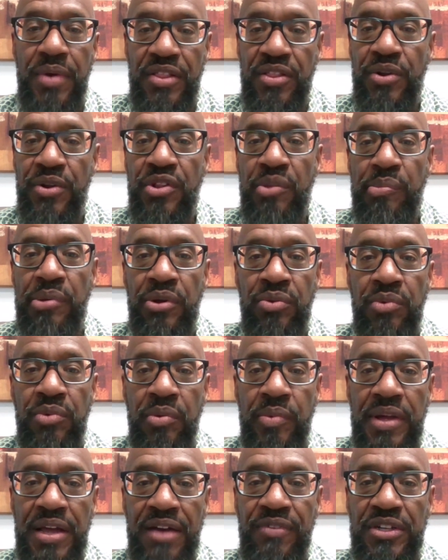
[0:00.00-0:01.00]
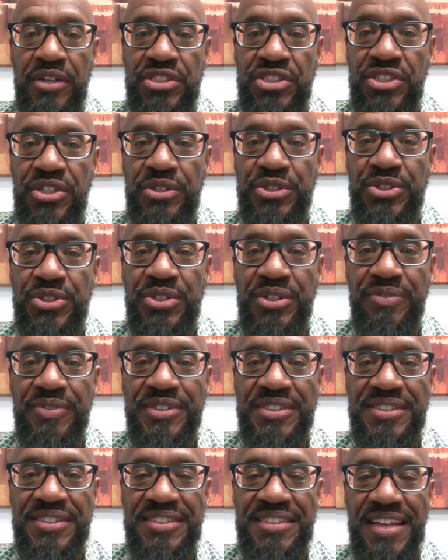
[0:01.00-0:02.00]
Right there in the building where we have our church
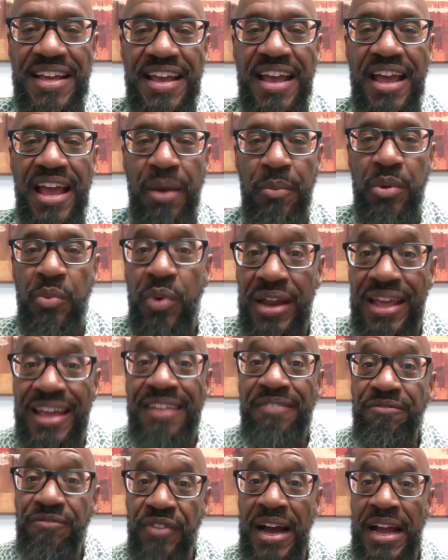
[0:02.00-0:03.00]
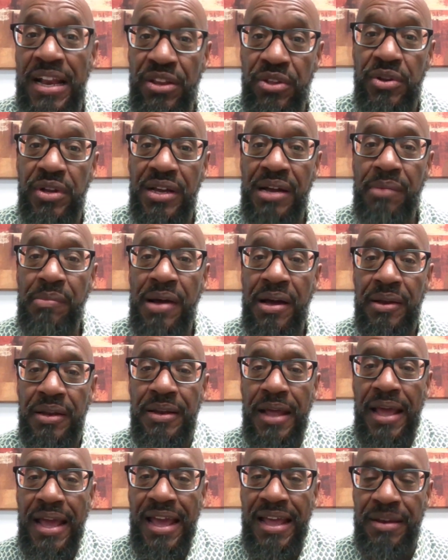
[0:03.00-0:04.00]
services. And we want to invite you to come
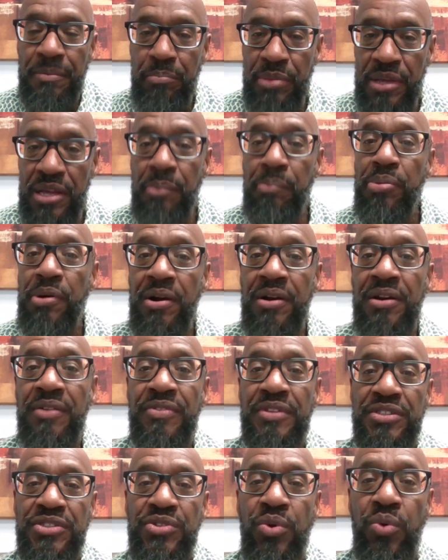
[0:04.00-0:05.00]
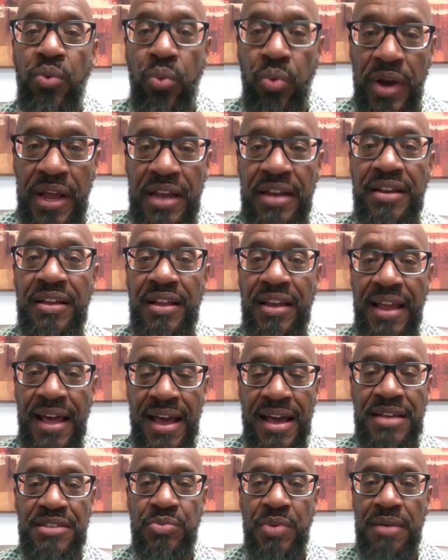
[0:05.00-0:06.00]
out and be a part of this great
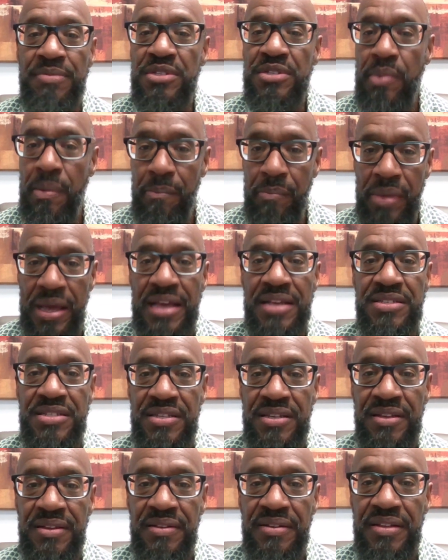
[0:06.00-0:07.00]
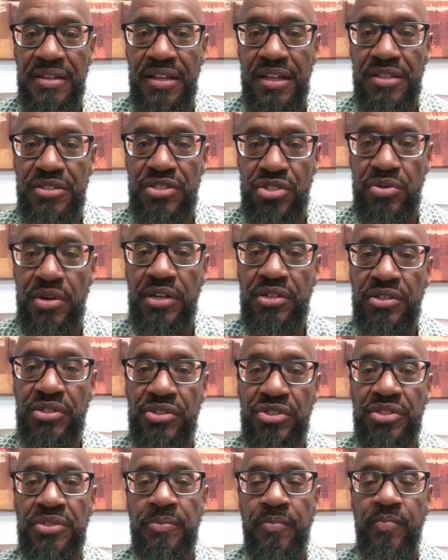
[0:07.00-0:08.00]
class. We have some amazing
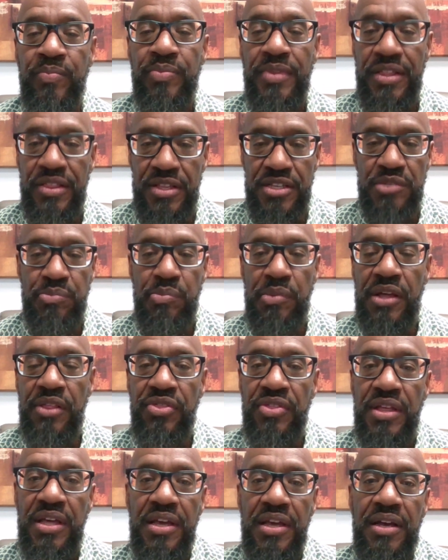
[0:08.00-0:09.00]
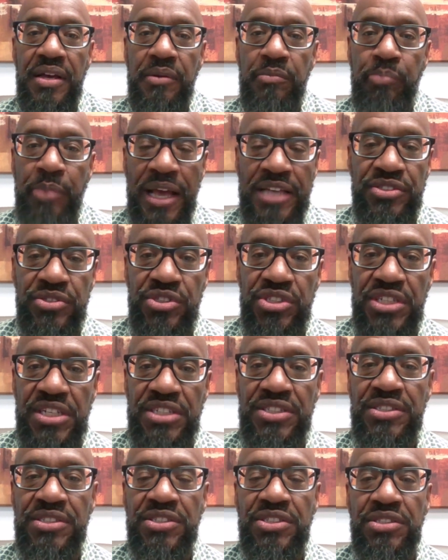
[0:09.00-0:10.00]
instructors this month. Pastor
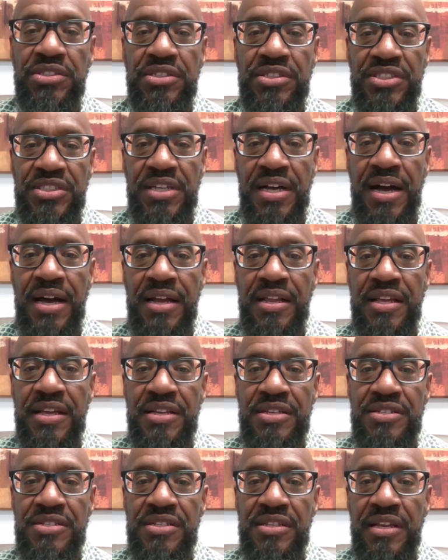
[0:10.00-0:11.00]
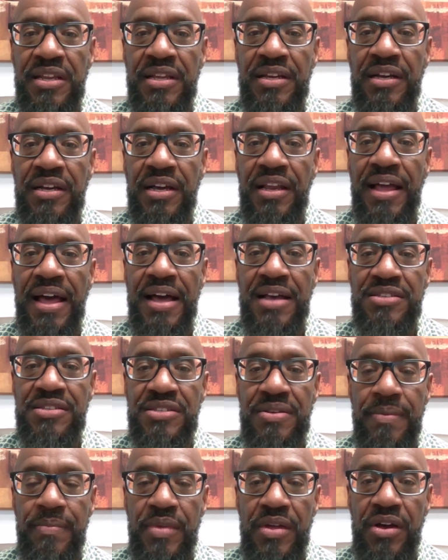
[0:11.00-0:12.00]
Jason Scott is leading a
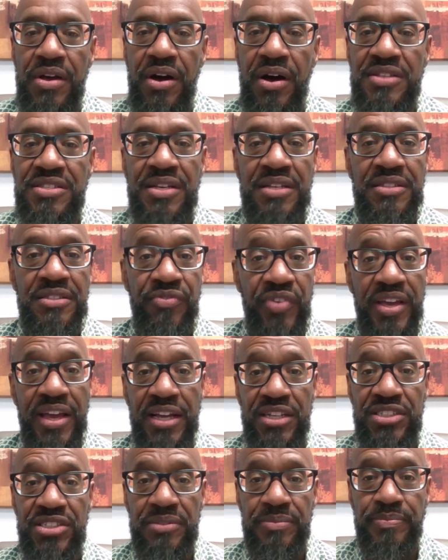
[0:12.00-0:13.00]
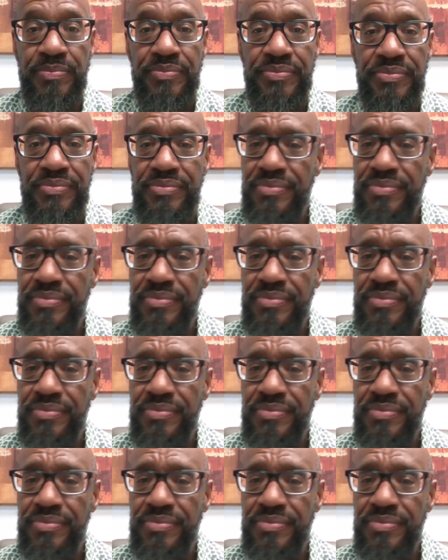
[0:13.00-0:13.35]
class on sanctification.